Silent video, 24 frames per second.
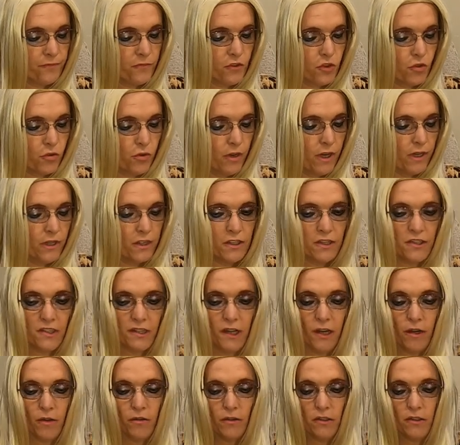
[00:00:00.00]
trying this
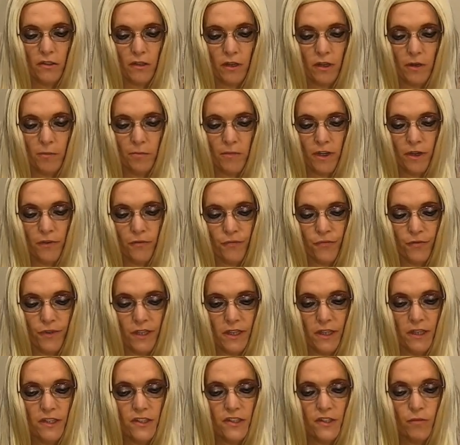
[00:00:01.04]
out on my
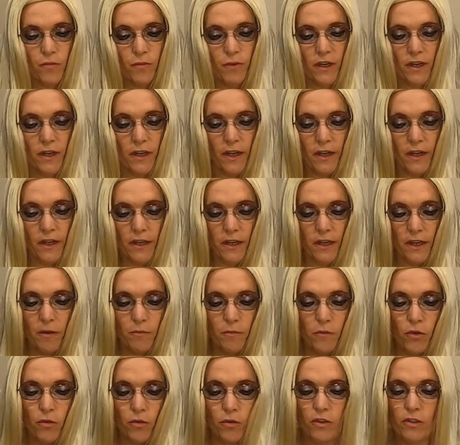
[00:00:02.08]
face when I
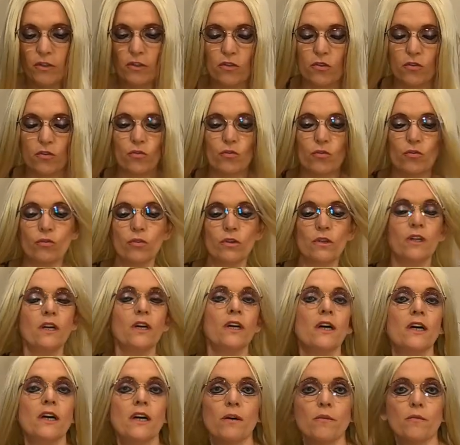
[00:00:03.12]
am going to
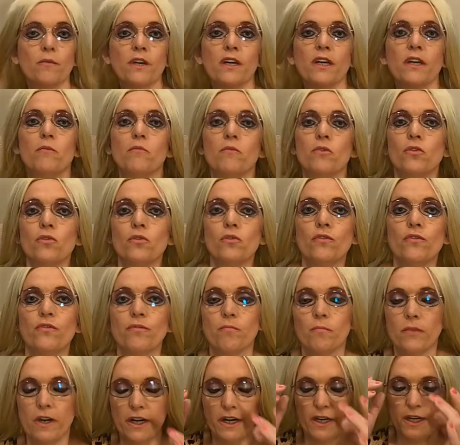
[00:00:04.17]
remove
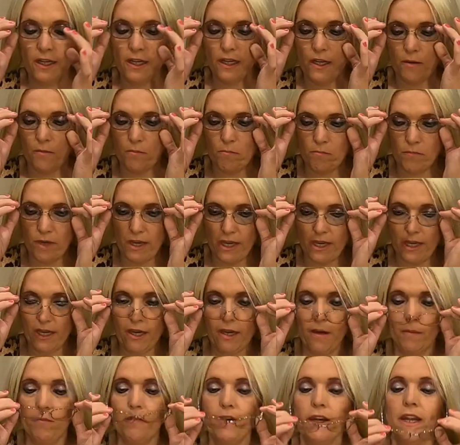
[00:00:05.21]
my
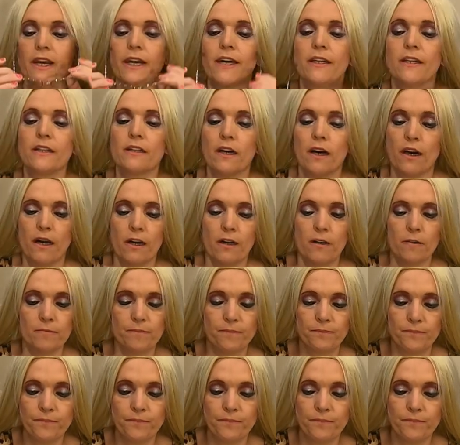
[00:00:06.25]
makeup later.